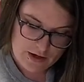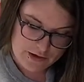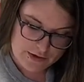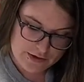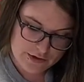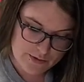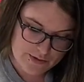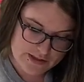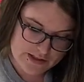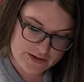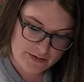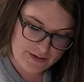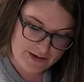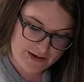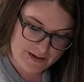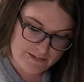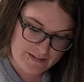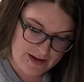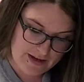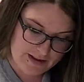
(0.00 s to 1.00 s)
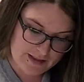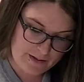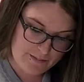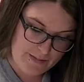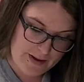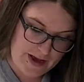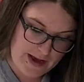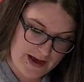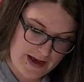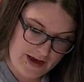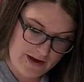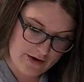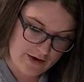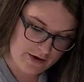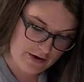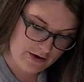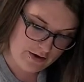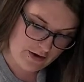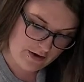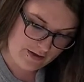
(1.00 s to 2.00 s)
So it's going to make the
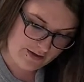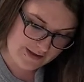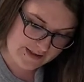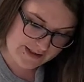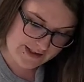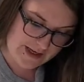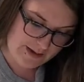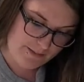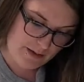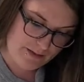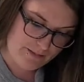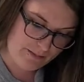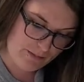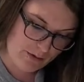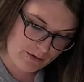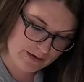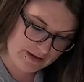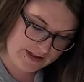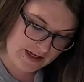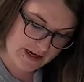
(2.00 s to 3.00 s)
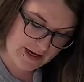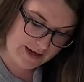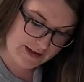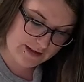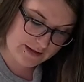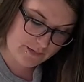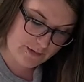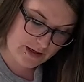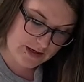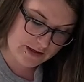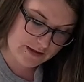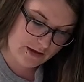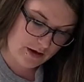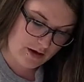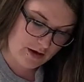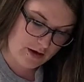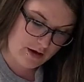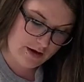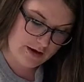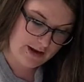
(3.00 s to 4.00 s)
pattern the same on both sides, because
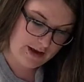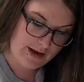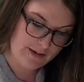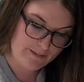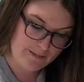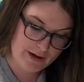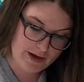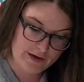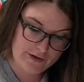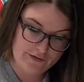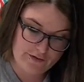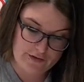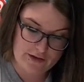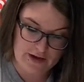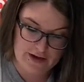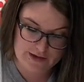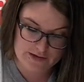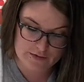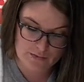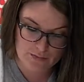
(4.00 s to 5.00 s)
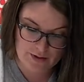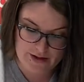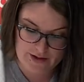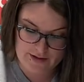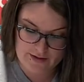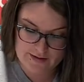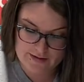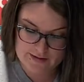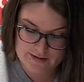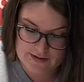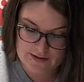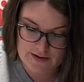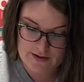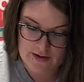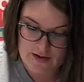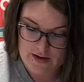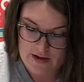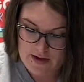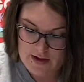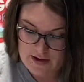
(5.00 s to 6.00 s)
on a butterfly's wings,
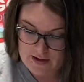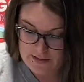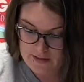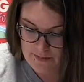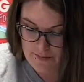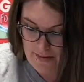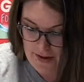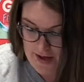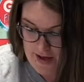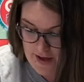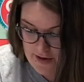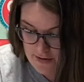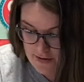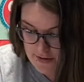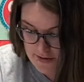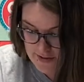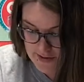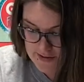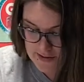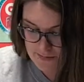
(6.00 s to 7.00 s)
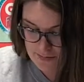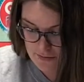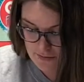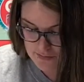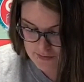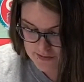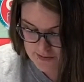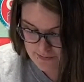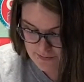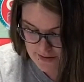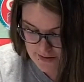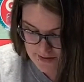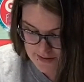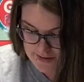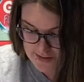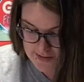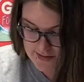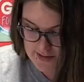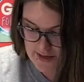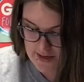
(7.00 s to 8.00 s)
the pattern is supposed to be the
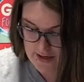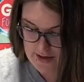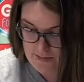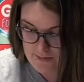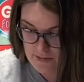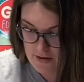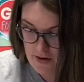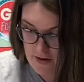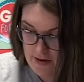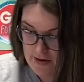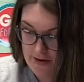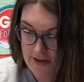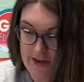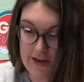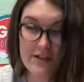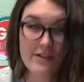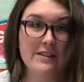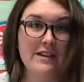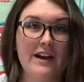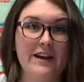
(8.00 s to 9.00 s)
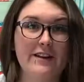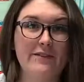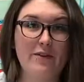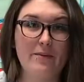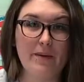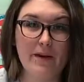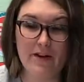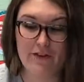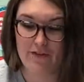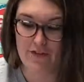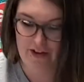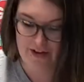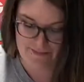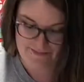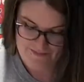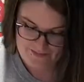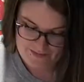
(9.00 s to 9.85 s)
same on each side of a butterfly.